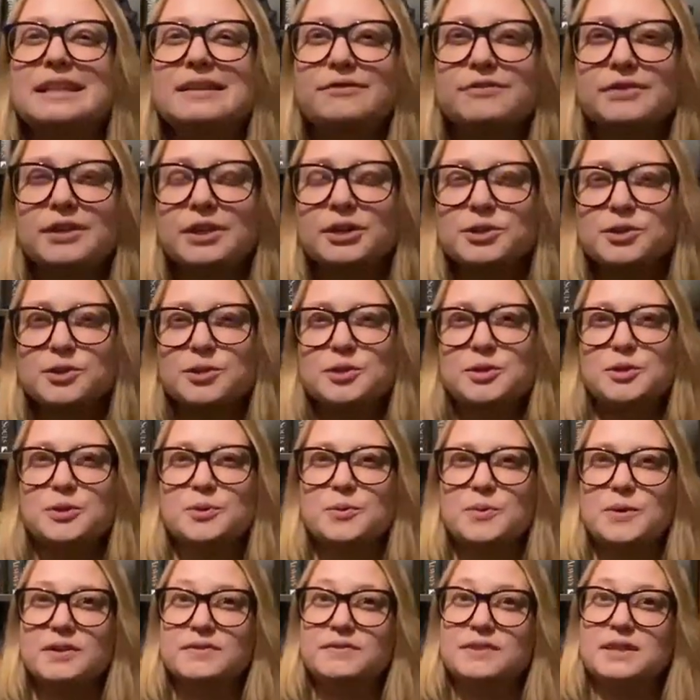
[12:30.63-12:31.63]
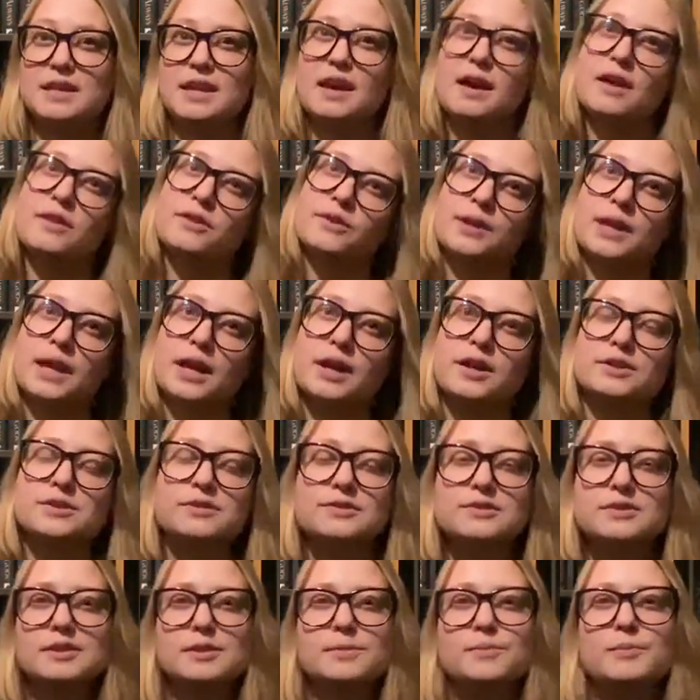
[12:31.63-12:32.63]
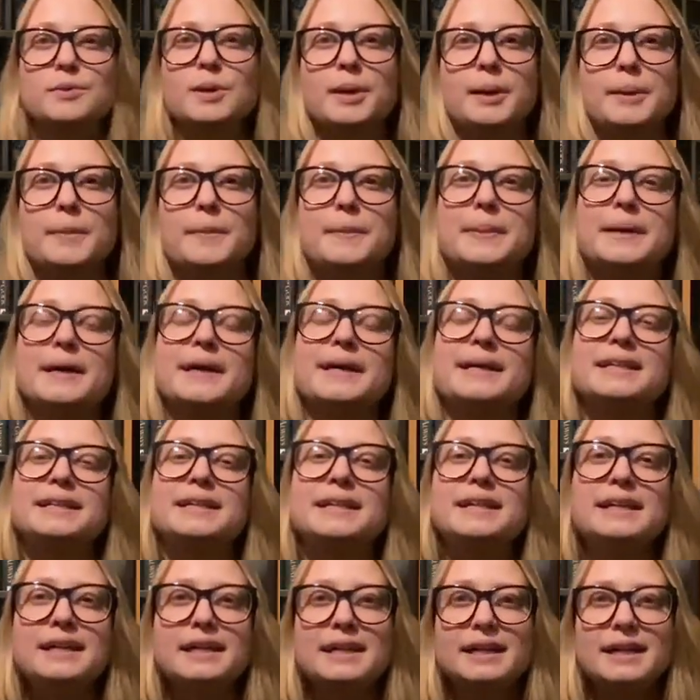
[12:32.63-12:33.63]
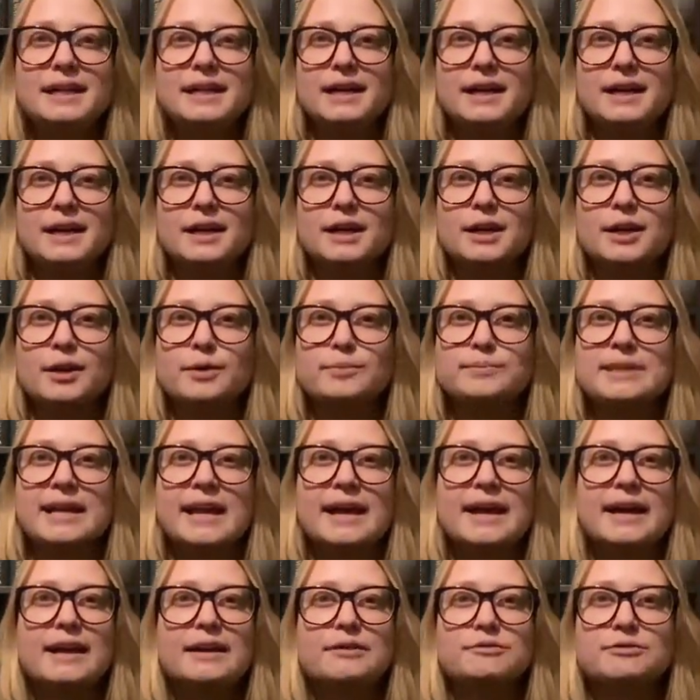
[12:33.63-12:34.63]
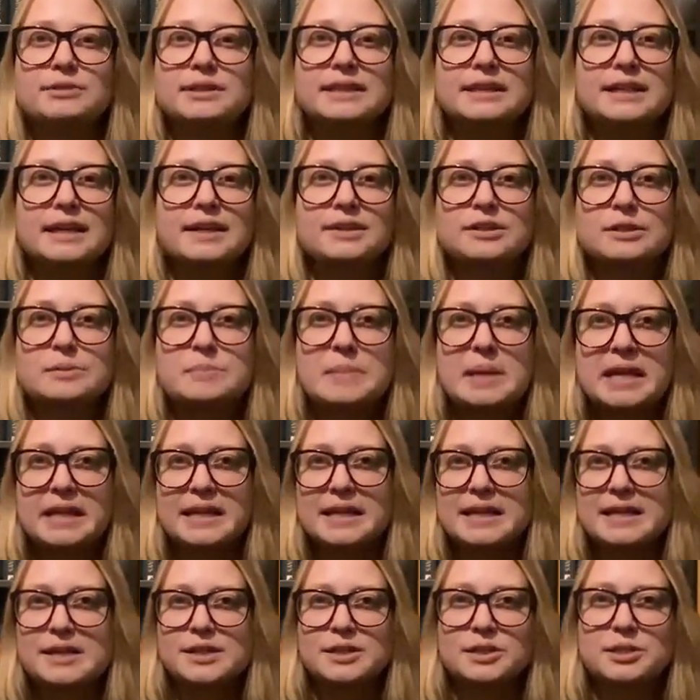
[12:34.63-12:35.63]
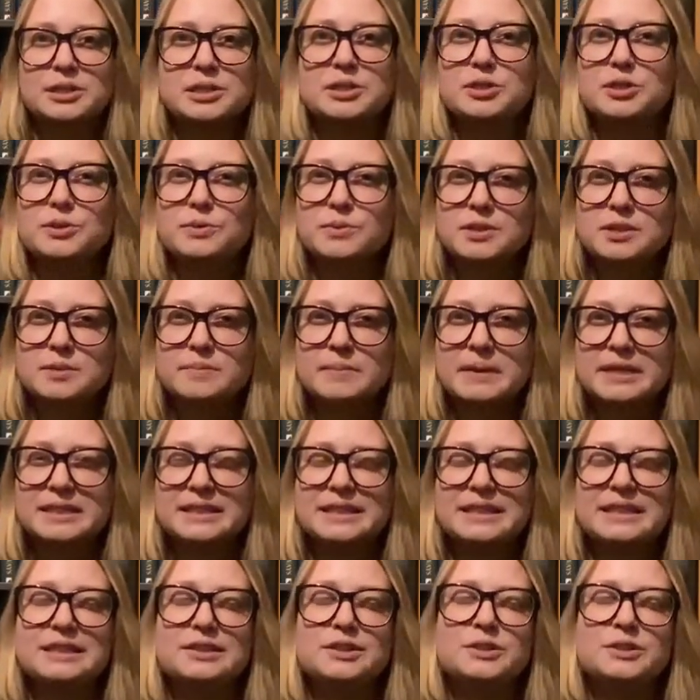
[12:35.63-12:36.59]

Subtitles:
It follows 2 of the other characters in the book, but yeah, I really liked our main character. She was spunky.